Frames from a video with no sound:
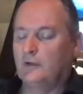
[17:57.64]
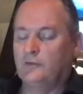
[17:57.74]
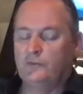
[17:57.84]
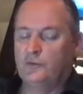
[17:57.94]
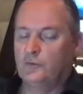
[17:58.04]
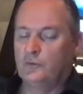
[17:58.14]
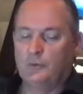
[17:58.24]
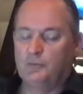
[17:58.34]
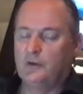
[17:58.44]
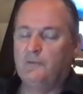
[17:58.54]

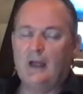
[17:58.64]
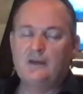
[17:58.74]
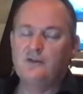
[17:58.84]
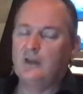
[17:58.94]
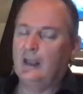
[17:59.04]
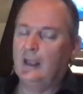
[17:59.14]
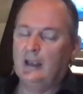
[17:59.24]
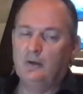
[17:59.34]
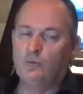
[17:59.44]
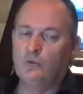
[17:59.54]
to prevent
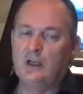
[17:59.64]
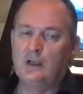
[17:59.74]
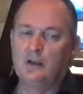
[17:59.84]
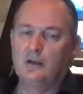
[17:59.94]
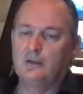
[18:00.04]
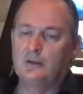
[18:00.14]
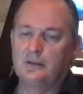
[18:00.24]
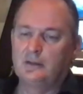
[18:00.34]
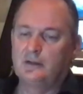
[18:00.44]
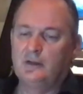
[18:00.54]
a real
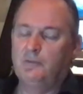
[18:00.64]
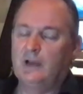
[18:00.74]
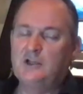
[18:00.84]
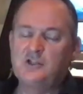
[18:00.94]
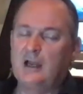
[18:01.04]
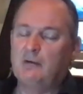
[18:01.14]
deflationary